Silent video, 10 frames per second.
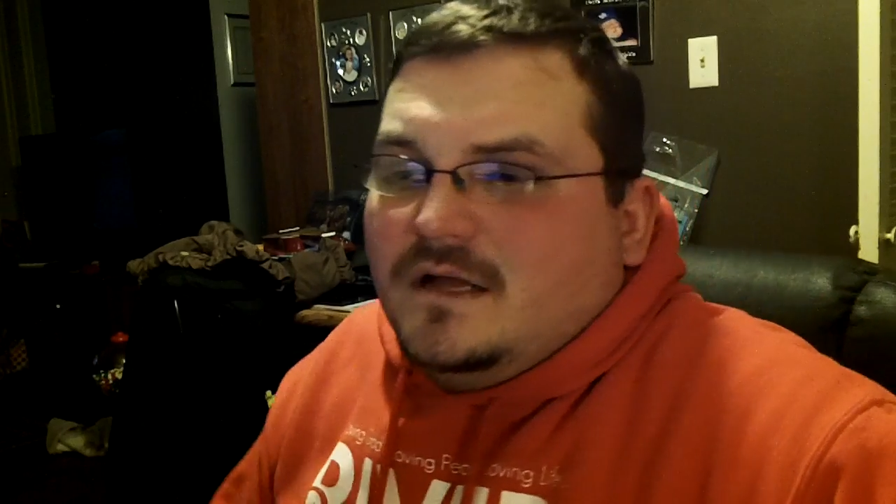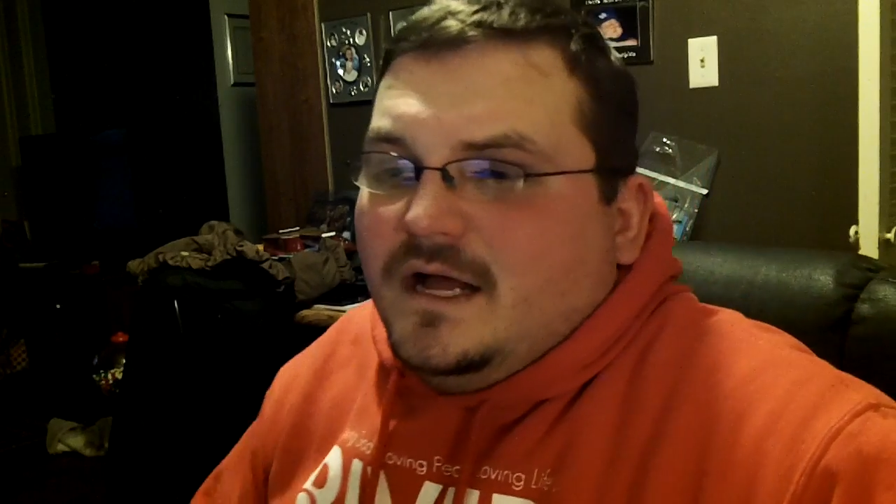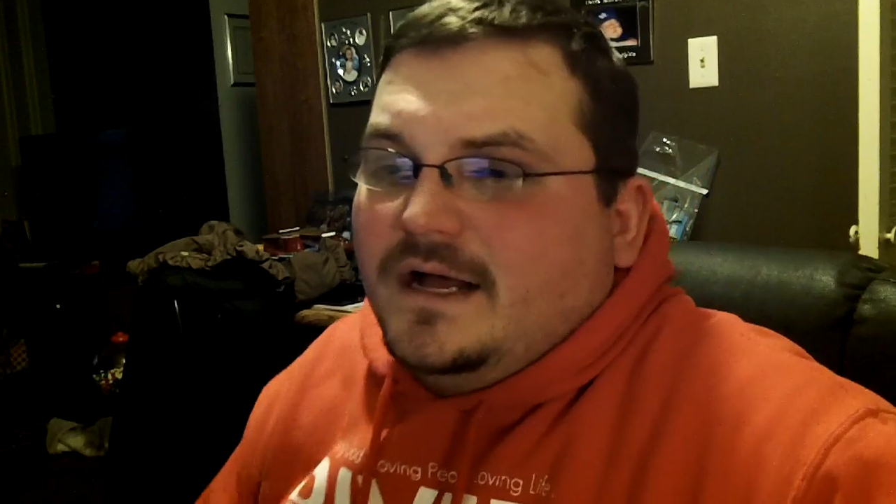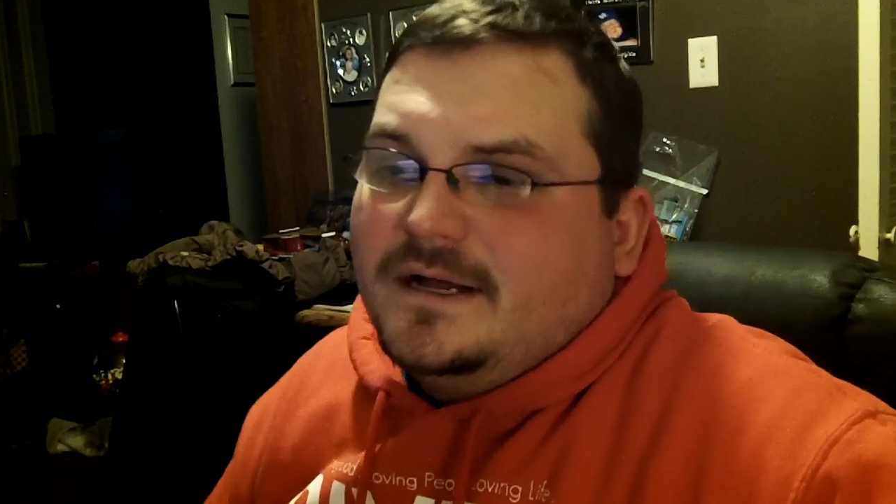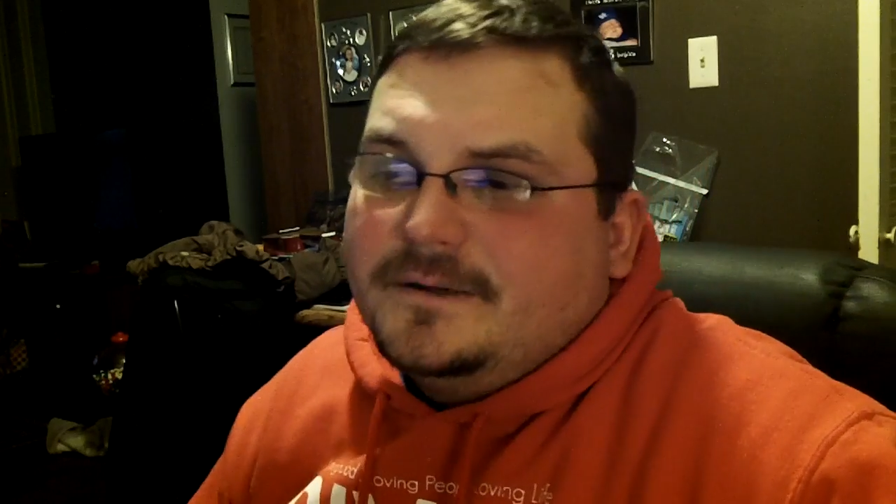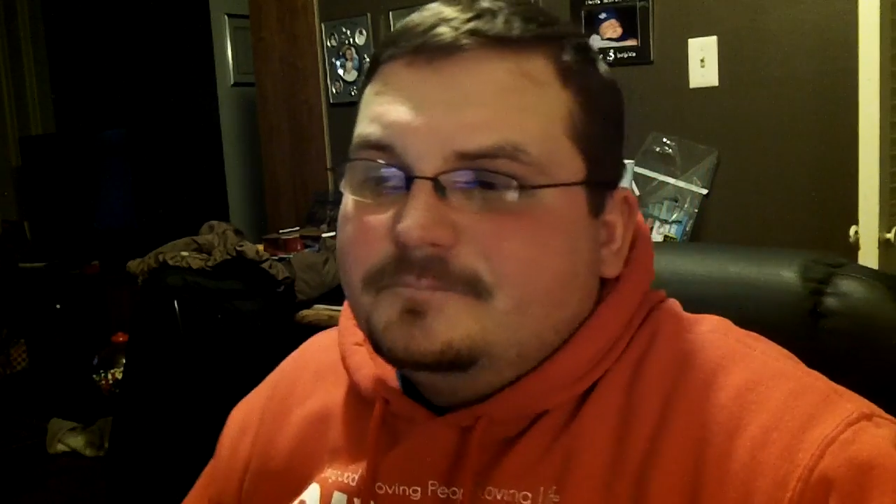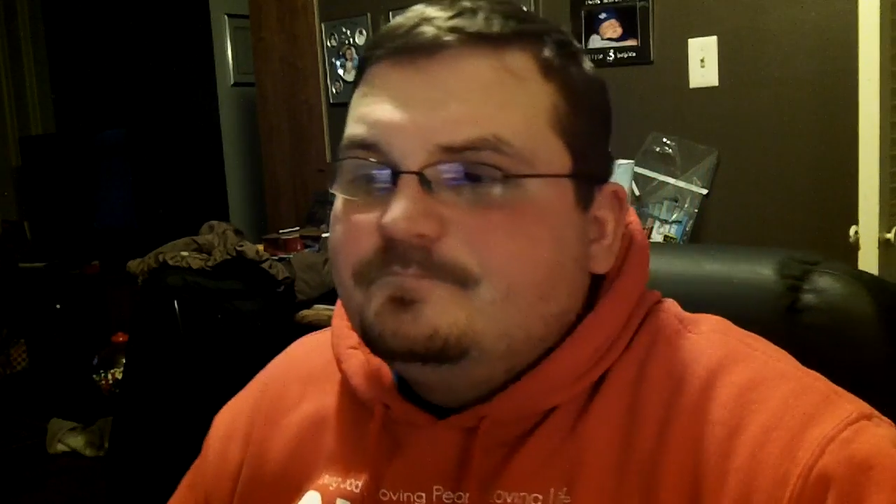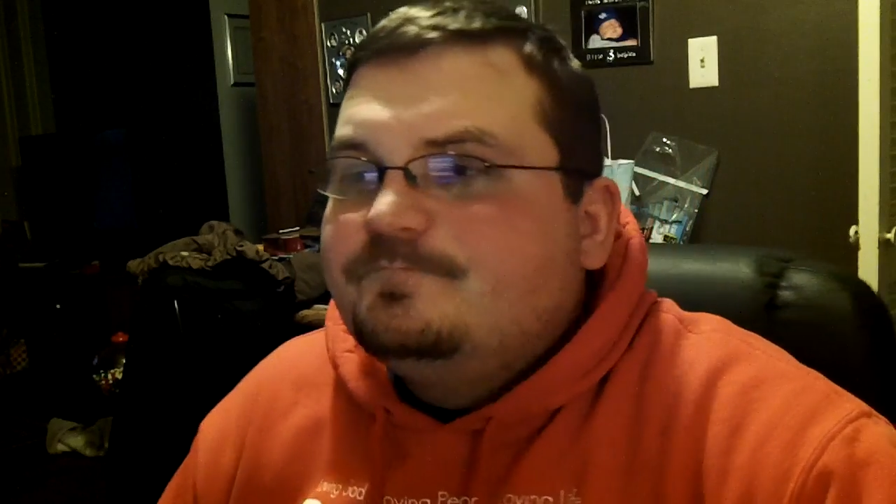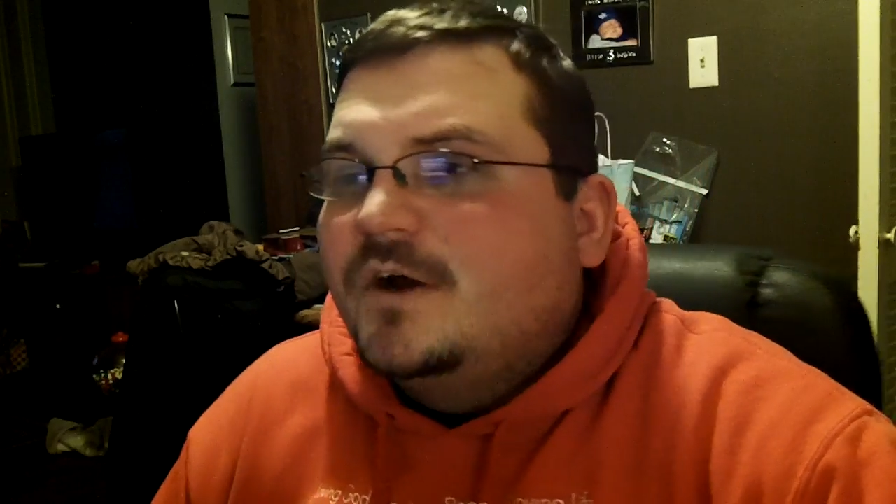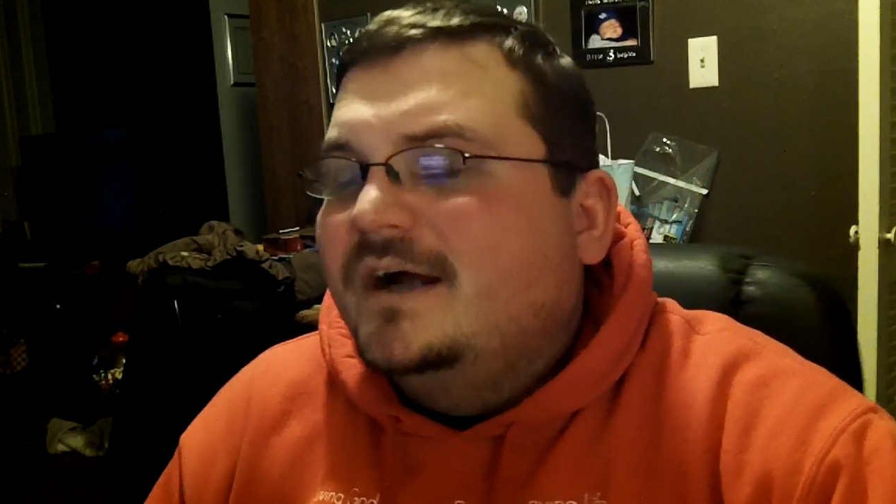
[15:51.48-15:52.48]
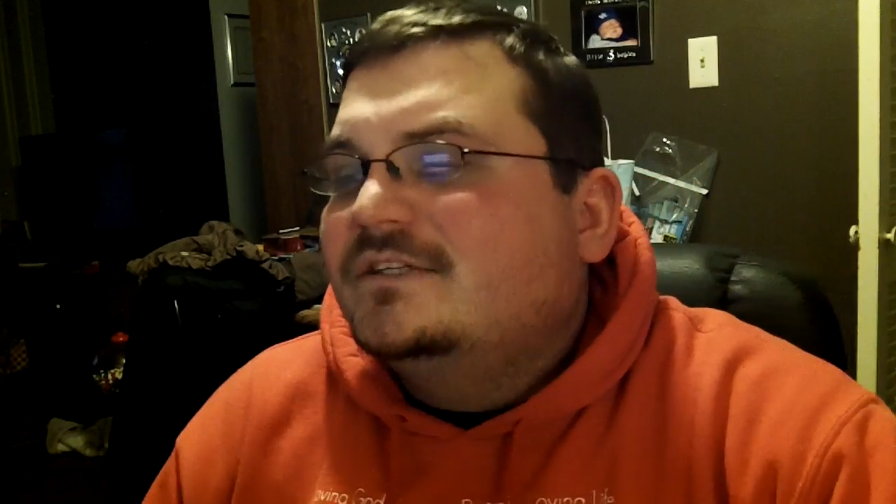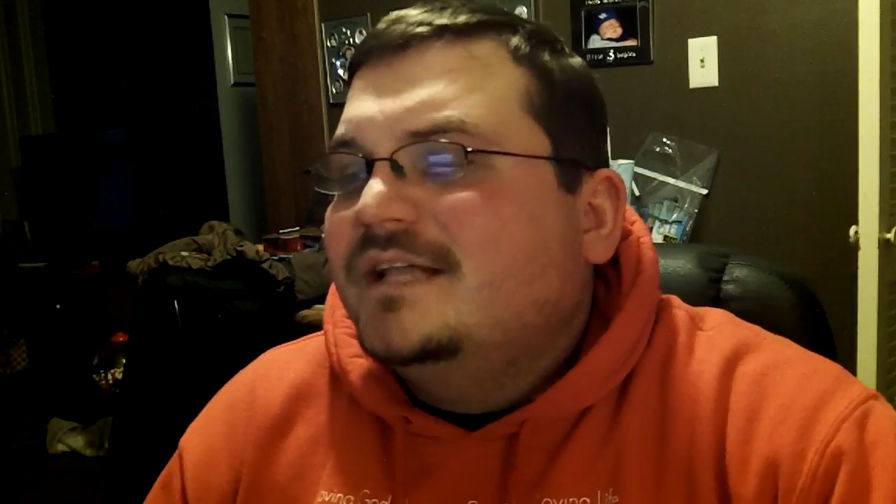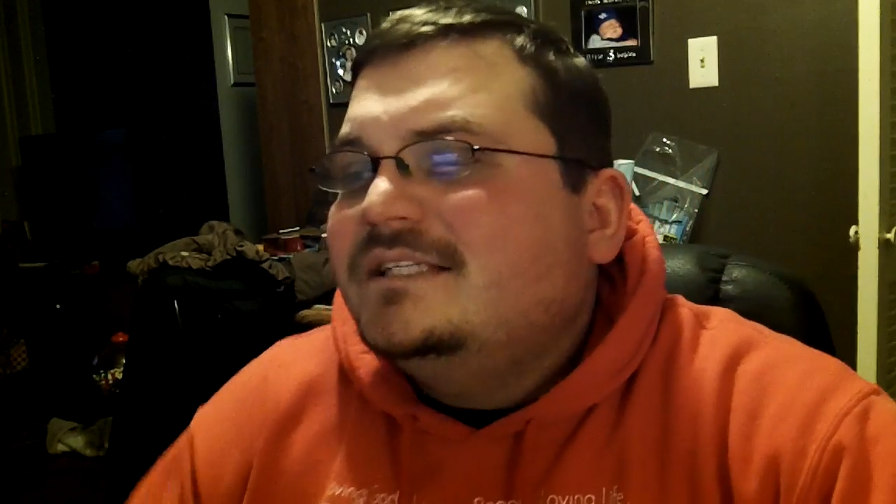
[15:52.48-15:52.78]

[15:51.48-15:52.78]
All right, so